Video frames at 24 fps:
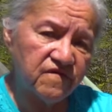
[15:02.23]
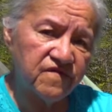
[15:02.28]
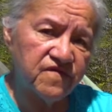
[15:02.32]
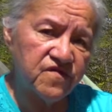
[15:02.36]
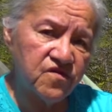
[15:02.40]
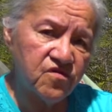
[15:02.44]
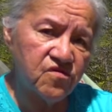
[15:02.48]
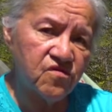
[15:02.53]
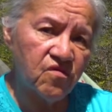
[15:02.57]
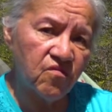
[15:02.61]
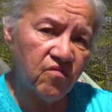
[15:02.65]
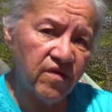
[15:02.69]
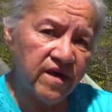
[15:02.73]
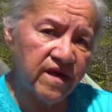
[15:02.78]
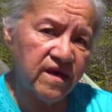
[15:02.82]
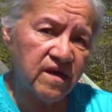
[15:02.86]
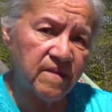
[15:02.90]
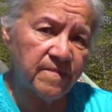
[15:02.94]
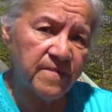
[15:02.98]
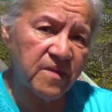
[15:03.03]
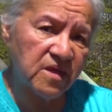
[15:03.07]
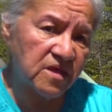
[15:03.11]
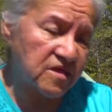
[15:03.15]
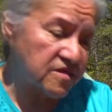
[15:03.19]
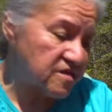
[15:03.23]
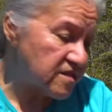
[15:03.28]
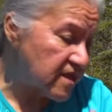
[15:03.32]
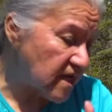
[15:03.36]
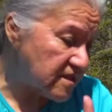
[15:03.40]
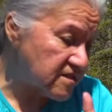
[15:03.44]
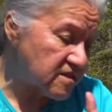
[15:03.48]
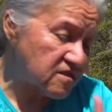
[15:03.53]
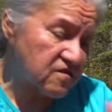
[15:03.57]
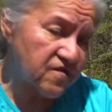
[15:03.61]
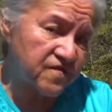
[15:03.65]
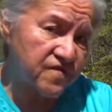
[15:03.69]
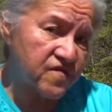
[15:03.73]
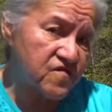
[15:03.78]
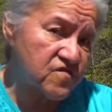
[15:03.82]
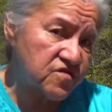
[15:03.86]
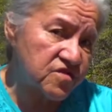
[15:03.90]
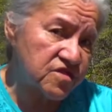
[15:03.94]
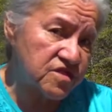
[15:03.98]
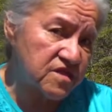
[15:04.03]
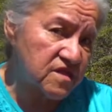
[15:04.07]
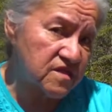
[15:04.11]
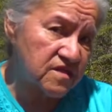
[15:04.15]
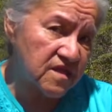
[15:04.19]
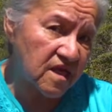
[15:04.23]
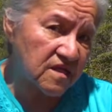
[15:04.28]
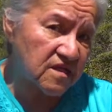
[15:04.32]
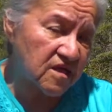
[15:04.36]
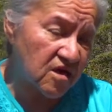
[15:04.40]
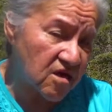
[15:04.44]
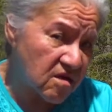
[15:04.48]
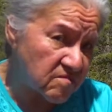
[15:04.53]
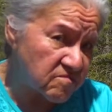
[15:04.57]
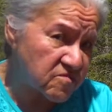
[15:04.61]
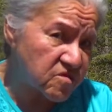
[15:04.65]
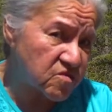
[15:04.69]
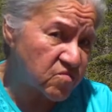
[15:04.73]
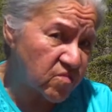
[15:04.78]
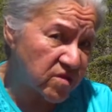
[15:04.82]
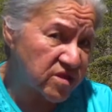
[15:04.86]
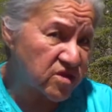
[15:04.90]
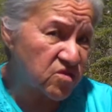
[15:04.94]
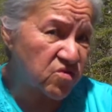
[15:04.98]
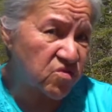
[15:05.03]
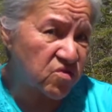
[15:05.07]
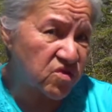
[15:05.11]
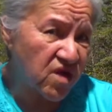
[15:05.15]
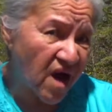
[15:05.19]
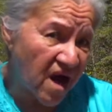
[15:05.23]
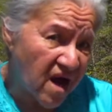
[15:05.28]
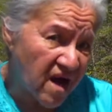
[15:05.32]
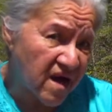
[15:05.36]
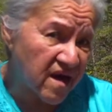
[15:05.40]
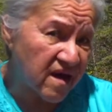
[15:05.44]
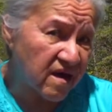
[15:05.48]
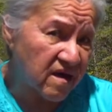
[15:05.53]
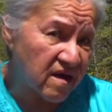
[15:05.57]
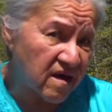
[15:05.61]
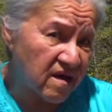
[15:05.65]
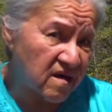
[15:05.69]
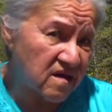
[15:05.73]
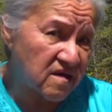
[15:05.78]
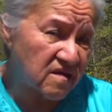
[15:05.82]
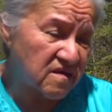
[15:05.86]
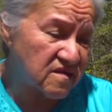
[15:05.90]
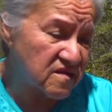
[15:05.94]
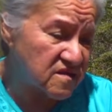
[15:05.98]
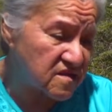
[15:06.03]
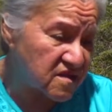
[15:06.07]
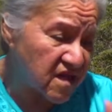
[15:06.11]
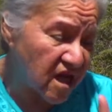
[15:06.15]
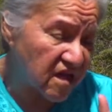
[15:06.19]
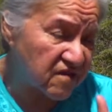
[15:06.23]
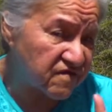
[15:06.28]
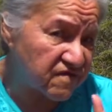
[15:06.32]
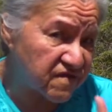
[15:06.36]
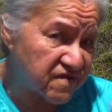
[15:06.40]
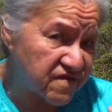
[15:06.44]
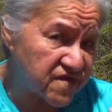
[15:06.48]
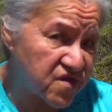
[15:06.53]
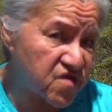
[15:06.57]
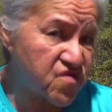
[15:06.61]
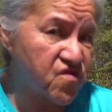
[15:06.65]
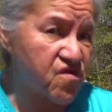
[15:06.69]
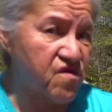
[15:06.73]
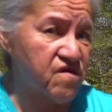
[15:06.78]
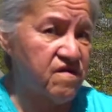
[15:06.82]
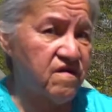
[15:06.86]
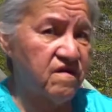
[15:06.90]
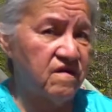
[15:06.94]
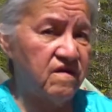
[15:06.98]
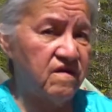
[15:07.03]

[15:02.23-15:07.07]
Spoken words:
fear away, because that's the first thing that comes when you die, is that fear.